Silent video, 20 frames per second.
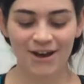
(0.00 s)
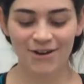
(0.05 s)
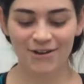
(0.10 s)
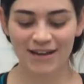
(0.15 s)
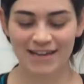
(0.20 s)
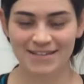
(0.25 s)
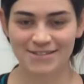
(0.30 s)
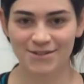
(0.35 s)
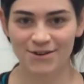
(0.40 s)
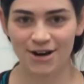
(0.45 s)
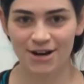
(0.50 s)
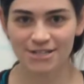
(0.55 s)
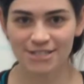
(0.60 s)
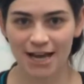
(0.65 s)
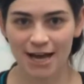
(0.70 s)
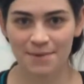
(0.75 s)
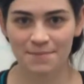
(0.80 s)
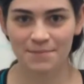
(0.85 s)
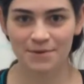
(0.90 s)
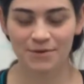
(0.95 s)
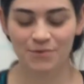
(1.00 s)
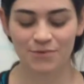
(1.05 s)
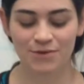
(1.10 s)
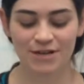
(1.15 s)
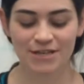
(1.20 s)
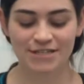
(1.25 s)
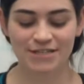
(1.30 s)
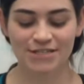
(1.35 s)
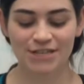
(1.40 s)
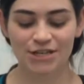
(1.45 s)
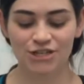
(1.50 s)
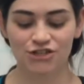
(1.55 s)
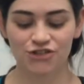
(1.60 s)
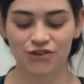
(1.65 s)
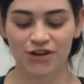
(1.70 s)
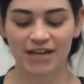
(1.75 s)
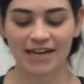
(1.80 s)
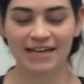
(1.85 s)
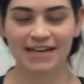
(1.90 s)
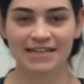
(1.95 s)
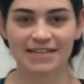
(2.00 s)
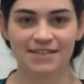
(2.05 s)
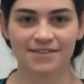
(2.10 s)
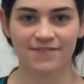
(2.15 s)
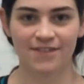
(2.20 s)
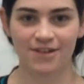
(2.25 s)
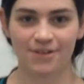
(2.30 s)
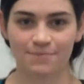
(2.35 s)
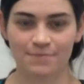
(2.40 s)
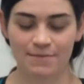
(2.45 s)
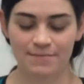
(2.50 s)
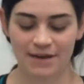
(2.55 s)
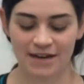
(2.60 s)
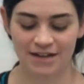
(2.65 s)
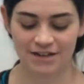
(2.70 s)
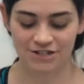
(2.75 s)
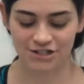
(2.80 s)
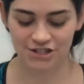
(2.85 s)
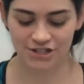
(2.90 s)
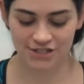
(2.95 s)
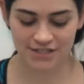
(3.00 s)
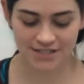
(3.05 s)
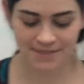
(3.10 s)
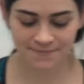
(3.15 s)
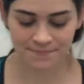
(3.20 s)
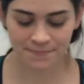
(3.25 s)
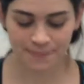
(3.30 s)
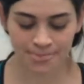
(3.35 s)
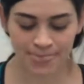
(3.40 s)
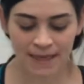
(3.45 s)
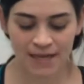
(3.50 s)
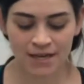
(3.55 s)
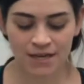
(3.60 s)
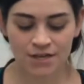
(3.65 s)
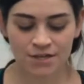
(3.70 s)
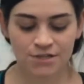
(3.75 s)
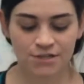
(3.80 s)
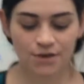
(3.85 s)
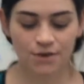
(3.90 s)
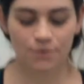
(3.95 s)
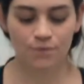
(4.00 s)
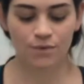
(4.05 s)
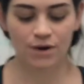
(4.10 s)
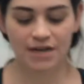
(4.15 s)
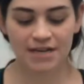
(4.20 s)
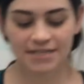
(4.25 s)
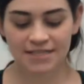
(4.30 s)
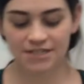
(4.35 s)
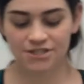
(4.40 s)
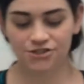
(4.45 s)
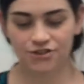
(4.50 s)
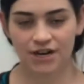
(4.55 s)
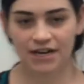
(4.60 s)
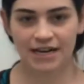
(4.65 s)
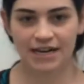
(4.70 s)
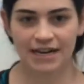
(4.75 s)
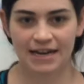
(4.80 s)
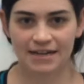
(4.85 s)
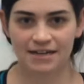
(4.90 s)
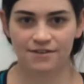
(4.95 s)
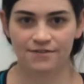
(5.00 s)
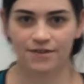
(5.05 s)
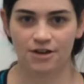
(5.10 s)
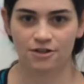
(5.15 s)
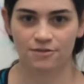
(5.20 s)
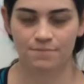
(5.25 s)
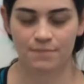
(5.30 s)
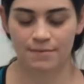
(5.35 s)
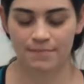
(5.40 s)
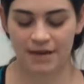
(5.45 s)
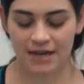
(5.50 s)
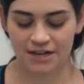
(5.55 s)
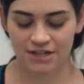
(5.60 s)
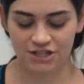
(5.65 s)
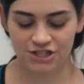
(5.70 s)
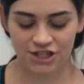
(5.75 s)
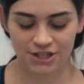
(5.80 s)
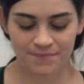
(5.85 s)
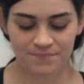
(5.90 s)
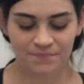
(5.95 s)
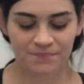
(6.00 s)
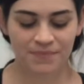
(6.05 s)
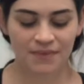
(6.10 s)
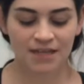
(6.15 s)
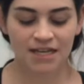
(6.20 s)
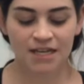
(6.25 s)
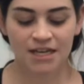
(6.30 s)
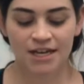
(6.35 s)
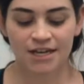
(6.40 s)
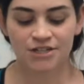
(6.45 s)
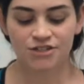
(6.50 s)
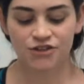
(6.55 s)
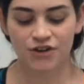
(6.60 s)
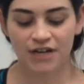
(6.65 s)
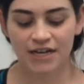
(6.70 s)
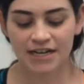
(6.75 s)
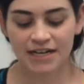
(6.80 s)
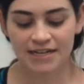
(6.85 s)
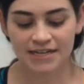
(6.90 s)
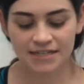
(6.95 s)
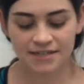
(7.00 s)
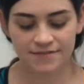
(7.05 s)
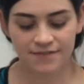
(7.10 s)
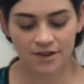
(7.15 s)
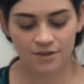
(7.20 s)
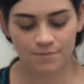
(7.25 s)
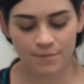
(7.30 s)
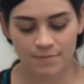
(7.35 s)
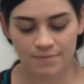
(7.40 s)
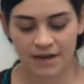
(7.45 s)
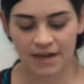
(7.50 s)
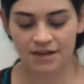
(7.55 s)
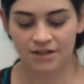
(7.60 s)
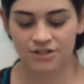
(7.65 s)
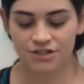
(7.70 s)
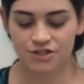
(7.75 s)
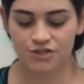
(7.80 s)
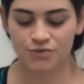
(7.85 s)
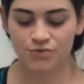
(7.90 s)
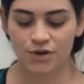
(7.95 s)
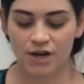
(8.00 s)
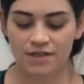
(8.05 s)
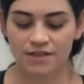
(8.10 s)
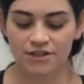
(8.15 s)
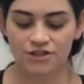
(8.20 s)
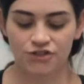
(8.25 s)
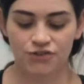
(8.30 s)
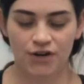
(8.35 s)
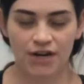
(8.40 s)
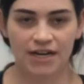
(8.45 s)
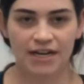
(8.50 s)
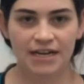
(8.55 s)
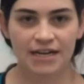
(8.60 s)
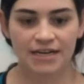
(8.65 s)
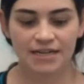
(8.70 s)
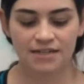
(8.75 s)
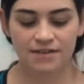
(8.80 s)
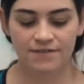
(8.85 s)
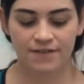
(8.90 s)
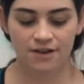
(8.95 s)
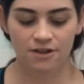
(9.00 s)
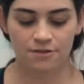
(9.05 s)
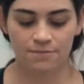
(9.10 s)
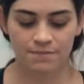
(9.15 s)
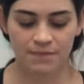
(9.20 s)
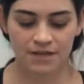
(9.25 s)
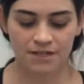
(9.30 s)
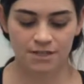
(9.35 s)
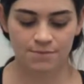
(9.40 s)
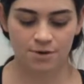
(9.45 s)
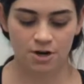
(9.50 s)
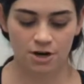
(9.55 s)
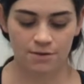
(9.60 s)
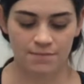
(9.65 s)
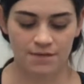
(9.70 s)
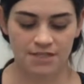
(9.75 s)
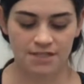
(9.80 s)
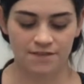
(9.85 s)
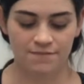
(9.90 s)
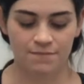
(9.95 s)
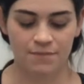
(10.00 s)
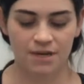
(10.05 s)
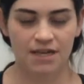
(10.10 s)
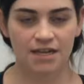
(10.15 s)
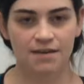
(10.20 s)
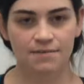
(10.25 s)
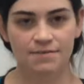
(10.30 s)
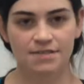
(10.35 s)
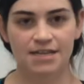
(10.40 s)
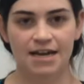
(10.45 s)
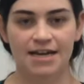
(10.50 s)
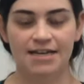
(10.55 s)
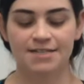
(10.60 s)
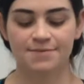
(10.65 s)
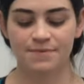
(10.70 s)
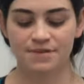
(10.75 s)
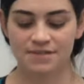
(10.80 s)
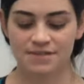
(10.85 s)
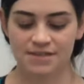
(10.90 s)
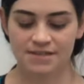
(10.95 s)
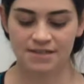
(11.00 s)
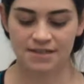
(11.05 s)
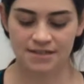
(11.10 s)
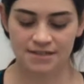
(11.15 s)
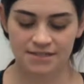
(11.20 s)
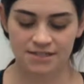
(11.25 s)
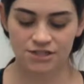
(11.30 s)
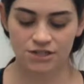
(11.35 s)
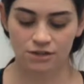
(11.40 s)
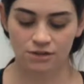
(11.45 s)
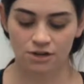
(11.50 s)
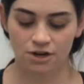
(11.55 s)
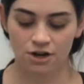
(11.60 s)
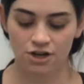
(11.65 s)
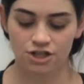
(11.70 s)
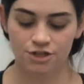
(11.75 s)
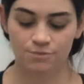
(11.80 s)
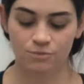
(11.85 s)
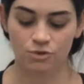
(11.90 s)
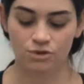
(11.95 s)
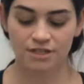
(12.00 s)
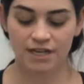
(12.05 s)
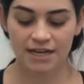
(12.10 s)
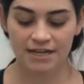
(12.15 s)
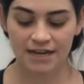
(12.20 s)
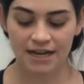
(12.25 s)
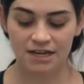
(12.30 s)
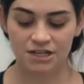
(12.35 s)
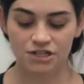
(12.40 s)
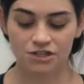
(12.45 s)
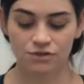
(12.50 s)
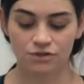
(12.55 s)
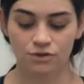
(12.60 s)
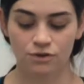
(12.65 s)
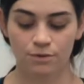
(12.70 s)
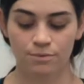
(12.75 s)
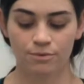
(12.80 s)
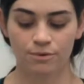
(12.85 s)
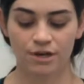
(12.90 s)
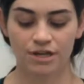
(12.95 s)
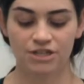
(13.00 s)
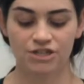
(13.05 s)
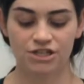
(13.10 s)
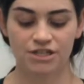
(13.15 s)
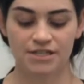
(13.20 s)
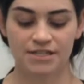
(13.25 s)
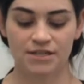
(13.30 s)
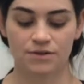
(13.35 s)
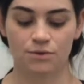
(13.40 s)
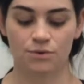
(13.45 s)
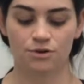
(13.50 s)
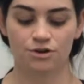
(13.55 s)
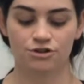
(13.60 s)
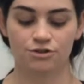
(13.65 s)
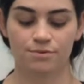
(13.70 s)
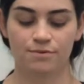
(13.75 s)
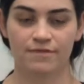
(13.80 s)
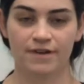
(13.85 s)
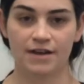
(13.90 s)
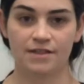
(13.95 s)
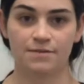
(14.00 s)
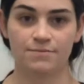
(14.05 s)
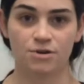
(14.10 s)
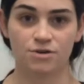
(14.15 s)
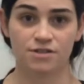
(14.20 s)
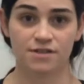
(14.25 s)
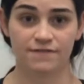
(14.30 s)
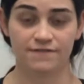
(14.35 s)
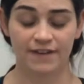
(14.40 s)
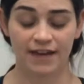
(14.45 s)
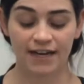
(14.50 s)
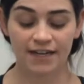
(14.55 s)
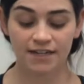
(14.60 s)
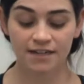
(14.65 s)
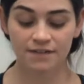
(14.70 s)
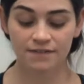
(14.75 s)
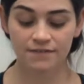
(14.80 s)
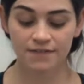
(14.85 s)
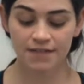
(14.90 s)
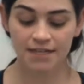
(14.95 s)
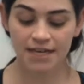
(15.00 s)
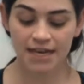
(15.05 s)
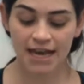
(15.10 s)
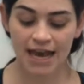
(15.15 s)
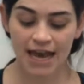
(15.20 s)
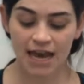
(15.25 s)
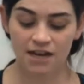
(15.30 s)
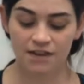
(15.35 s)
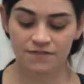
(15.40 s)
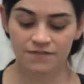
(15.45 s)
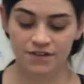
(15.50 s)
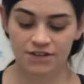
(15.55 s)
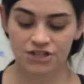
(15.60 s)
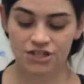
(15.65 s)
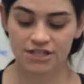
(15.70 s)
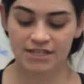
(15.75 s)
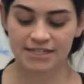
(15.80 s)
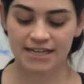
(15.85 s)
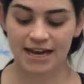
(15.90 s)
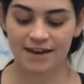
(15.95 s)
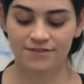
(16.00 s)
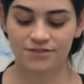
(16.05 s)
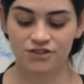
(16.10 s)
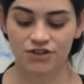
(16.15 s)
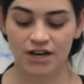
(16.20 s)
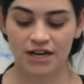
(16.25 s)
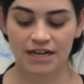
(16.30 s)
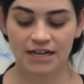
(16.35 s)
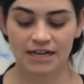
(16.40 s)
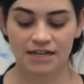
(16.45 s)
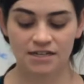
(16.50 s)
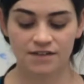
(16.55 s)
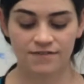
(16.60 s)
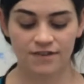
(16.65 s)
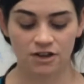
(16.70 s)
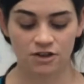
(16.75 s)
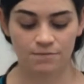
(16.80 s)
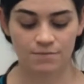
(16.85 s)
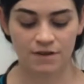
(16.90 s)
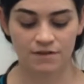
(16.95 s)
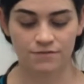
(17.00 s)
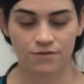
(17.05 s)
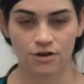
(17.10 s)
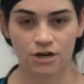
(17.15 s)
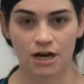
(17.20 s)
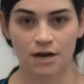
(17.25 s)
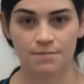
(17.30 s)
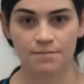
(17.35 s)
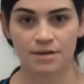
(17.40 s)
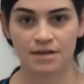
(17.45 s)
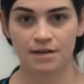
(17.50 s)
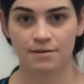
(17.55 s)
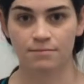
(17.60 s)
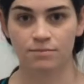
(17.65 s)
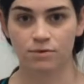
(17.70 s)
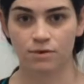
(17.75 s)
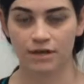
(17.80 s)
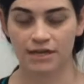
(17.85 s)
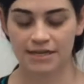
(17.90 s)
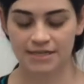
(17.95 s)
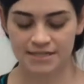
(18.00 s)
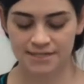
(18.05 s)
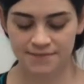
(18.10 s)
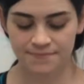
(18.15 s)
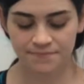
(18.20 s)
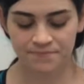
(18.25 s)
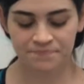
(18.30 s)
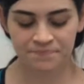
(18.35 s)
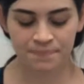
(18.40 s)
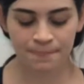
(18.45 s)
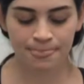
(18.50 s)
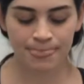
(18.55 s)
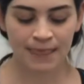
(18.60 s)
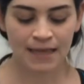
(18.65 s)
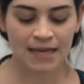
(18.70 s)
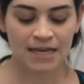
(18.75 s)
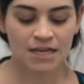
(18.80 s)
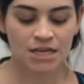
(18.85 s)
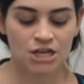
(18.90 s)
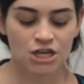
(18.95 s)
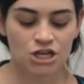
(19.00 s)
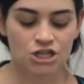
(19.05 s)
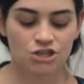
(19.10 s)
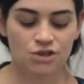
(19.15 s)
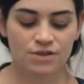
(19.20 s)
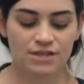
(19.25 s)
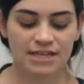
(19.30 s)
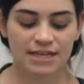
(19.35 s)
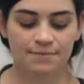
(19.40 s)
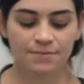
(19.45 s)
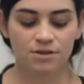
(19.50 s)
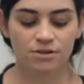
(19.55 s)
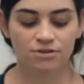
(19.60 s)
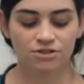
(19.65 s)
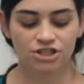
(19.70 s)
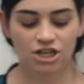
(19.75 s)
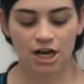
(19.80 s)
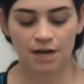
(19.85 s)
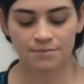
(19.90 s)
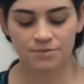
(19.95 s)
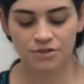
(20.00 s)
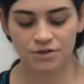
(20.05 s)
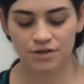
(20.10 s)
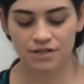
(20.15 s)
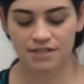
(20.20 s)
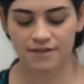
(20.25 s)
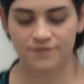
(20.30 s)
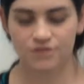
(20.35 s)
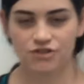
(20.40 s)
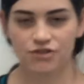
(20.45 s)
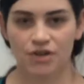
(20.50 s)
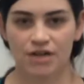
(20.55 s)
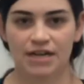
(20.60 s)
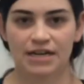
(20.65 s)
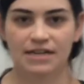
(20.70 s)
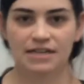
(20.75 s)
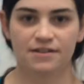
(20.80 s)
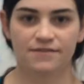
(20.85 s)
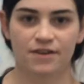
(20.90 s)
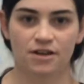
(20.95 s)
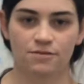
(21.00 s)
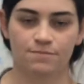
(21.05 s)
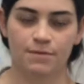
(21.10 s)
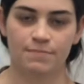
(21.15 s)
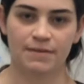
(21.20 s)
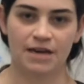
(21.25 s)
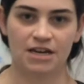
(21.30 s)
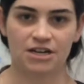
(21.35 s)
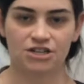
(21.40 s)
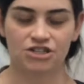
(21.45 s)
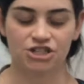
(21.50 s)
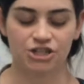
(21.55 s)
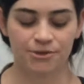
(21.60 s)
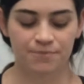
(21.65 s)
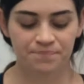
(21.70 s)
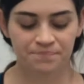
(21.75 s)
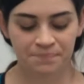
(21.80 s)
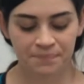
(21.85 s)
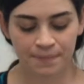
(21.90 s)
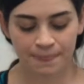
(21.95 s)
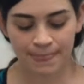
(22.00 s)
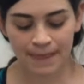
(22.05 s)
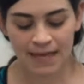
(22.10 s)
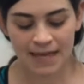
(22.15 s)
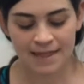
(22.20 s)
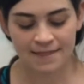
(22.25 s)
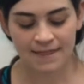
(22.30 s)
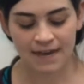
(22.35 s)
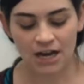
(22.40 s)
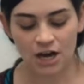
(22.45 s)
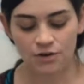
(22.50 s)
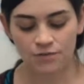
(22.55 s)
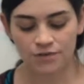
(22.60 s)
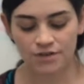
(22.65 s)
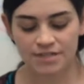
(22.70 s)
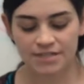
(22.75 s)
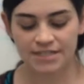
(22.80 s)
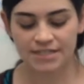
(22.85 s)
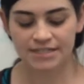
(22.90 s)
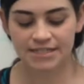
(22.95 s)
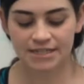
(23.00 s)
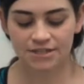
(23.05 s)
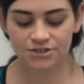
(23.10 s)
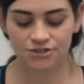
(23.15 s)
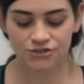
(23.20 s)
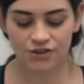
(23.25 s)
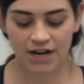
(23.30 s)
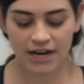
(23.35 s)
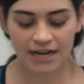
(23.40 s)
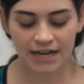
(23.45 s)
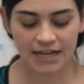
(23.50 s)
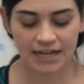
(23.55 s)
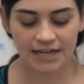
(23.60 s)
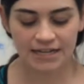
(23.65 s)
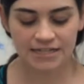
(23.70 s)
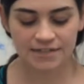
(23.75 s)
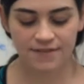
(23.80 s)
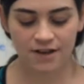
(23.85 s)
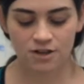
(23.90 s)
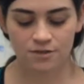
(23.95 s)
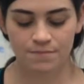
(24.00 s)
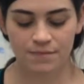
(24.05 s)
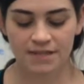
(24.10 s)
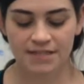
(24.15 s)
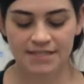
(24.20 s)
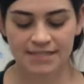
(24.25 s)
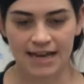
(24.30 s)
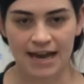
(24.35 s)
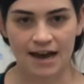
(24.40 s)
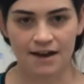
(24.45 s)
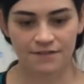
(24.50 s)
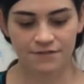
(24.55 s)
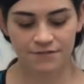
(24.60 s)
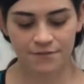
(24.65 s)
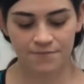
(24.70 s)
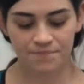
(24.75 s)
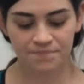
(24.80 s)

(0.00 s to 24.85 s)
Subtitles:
Okay, so our topic was training and development managers. So what is a training and development manager? Training and development managers run the training and development departments of medium-sized businesses to large multinational corporations in order to provide the most effective and efficient staff training and development for company employees. So the typical job duties of a training and development manager. They oversee training and development staff.